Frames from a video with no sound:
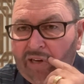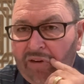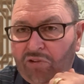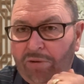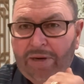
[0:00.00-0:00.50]

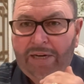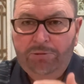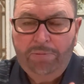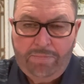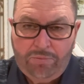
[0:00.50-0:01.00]
And
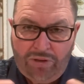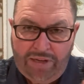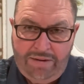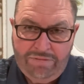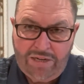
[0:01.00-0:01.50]
sometimes people
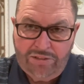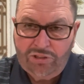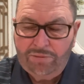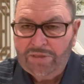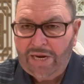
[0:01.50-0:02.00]
leave us,
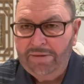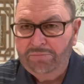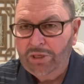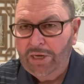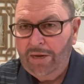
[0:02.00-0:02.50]
sometimes